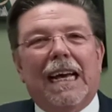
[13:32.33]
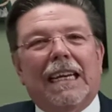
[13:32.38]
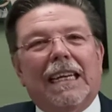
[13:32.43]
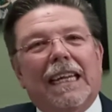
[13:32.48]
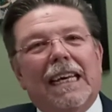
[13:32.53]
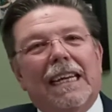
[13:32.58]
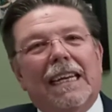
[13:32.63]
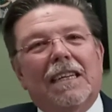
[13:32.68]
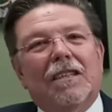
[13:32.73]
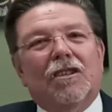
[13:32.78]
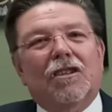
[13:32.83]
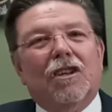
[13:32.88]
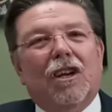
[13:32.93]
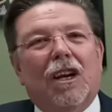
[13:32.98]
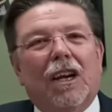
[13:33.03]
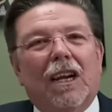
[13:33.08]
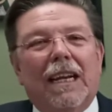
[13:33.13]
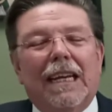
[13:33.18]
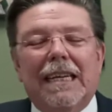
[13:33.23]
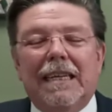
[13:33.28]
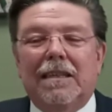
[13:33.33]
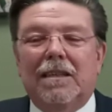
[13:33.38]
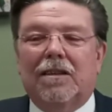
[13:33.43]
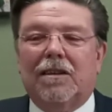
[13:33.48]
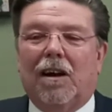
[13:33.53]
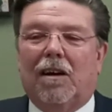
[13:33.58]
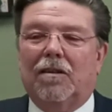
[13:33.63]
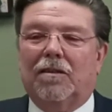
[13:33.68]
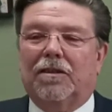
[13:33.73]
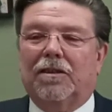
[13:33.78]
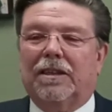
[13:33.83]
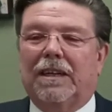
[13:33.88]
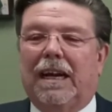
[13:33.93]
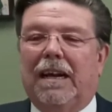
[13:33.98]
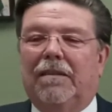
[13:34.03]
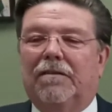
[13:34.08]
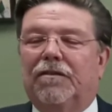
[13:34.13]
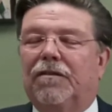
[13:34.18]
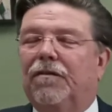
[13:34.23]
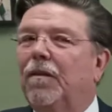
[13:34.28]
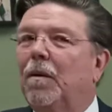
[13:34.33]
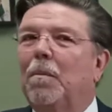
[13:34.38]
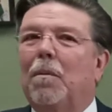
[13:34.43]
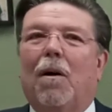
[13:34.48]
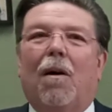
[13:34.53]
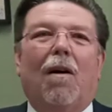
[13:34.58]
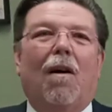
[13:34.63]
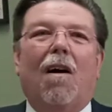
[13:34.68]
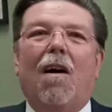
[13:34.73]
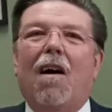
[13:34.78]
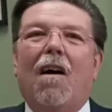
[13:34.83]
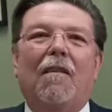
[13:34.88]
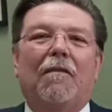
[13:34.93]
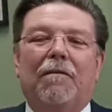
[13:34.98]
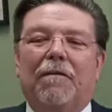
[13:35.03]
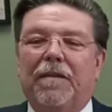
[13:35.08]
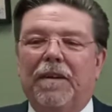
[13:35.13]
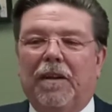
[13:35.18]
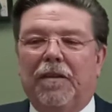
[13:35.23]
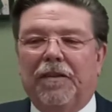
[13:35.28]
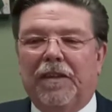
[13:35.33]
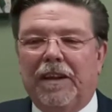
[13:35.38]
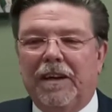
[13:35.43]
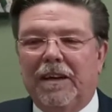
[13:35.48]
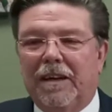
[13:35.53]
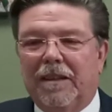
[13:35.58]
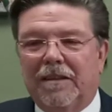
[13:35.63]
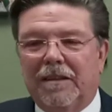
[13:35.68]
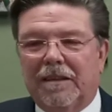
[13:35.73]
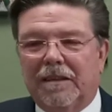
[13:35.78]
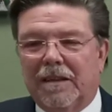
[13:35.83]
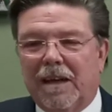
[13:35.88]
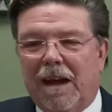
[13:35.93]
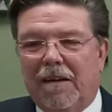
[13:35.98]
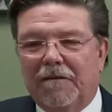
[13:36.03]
let us cleanse ourselves from all filthiness